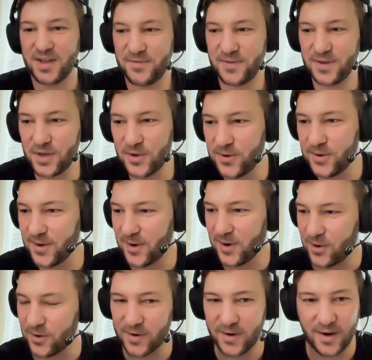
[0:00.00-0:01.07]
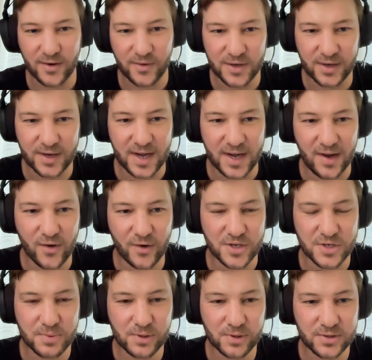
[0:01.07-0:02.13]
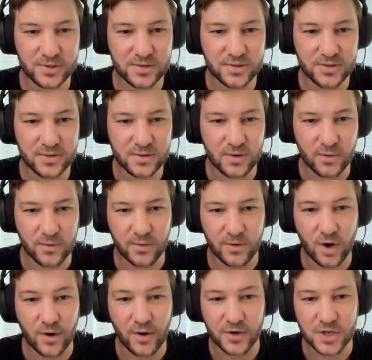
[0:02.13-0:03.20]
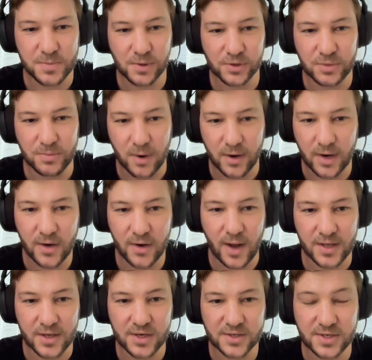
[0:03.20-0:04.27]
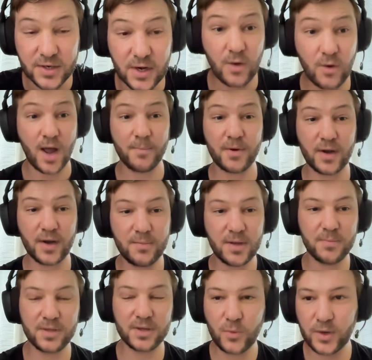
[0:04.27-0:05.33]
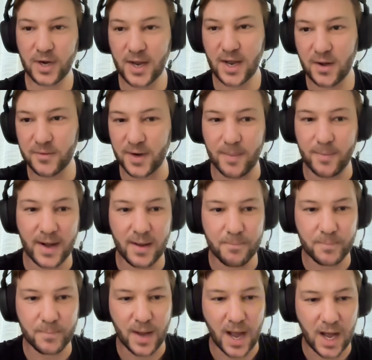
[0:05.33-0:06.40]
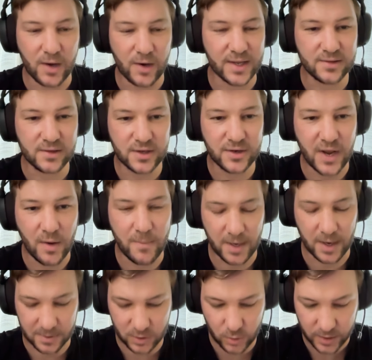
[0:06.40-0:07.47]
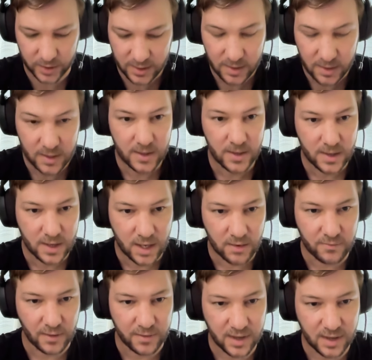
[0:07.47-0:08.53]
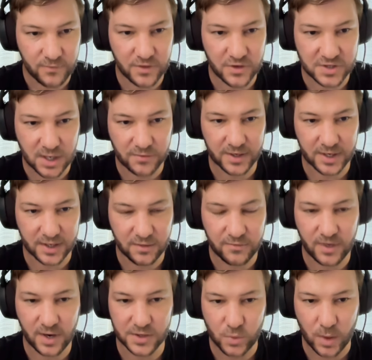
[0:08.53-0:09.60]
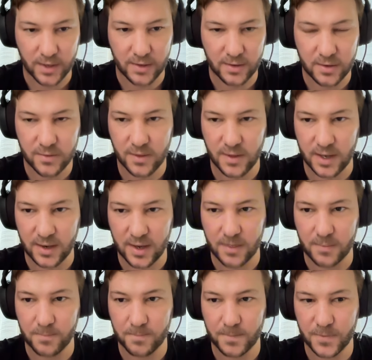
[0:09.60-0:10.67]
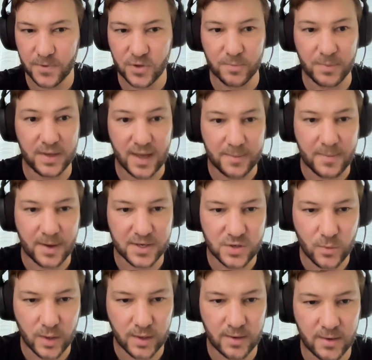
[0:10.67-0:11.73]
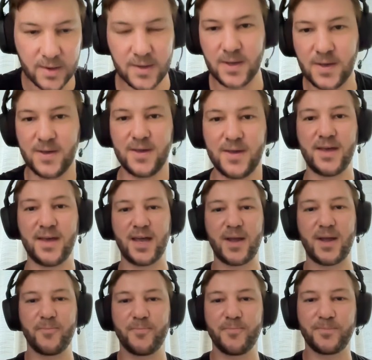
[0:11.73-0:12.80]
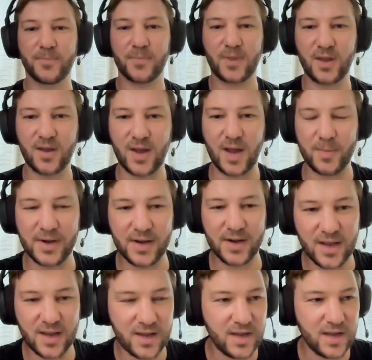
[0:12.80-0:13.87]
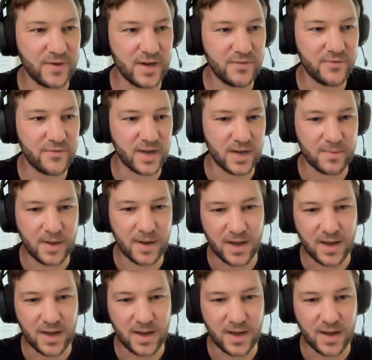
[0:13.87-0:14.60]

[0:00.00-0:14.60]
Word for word: if you are getting orange pilled or got orange pilled tomorrow and you decide, no, I'm going to be a Bitcoiner now, no matter how little you know about Bitcoin, I think if you self-identify as one, then to me that makes you one. I mean, even if